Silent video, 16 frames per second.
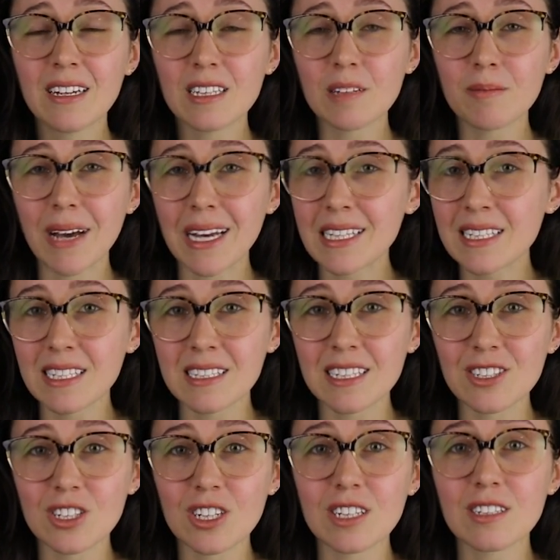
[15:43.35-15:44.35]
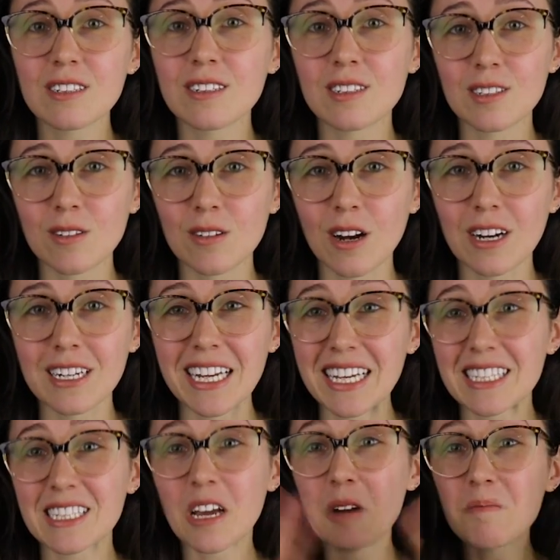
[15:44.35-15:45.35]
the best decisions to suit our
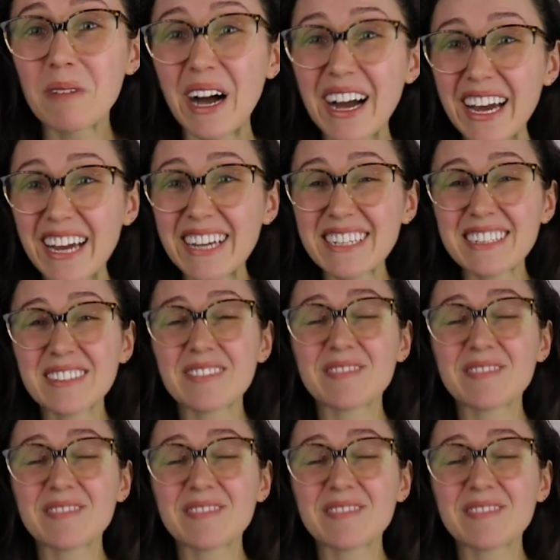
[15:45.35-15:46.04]
needs. Bye.